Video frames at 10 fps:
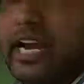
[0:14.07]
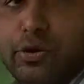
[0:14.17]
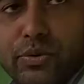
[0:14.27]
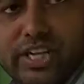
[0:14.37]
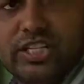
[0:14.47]

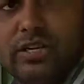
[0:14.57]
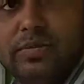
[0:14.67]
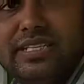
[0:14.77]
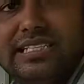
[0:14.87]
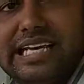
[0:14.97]
Accommodation
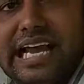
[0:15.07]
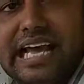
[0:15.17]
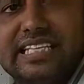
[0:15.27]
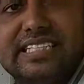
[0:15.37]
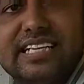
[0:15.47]
means
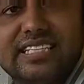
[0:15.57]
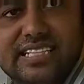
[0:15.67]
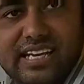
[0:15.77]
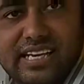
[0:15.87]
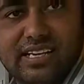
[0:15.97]

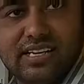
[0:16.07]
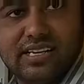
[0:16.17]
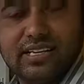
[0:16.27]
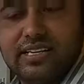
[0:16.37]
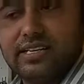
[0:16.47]
adjusting,
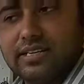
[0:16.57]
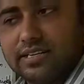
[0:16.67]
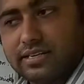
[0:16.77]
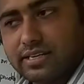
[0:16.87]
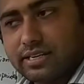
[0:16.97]

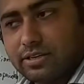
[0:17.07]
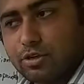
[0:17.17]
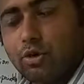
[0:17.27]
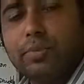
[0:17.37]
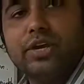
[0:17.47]

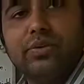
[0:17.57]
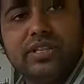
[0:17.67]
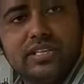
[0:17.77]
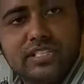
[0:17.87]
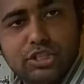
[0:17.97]
coping with
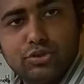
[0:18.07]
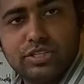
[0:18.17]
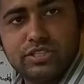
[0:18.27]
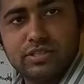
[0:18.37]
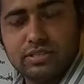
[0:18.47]
the
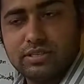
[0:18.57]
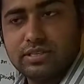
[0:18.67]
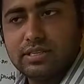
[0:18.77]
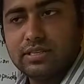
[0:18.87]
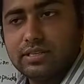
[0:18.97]
situation.
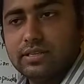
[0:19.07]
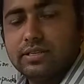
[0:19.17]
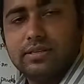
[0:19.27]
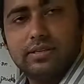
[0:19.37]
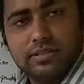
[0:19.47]

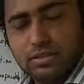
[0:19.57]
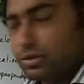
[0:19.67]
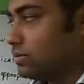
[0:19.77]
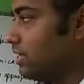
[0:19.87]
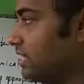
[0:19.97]

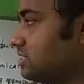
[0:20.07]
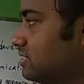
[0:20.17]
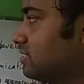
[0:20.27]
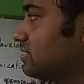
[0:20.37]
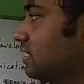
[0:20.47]
So
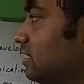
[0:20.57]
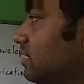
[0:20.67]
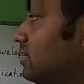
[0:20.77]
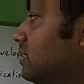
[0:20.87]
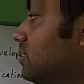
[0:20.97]
let's start.